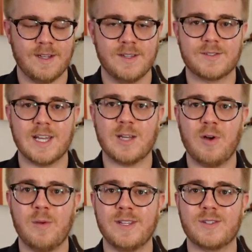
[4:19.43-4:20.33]
So take a
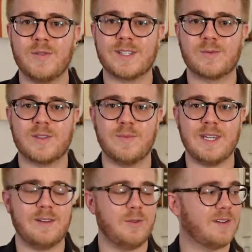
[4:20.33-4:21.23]
moment, do this with
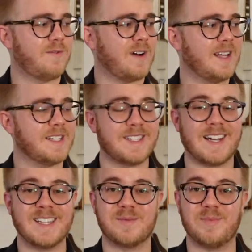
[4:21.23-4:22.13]
me. You want to find this
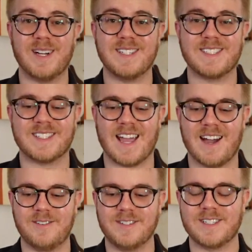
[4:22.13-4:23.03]
nice buzz
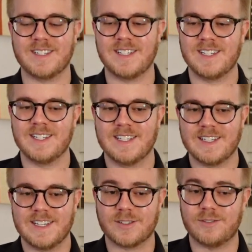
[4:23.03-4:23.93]
sound.
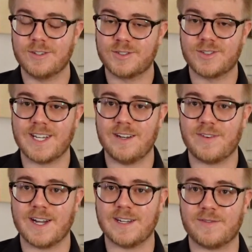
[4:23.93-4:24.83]
It's a little tricky to
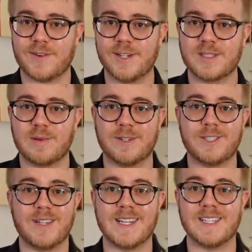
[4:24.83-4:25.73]
find at first, but once
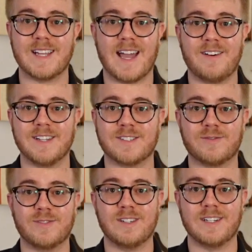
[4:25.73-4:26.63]
you get it down, it's
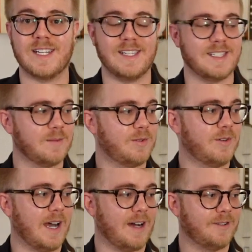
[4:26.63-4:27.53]
really easy to
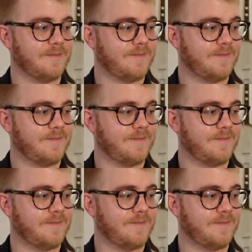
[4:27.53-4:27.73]
pull out.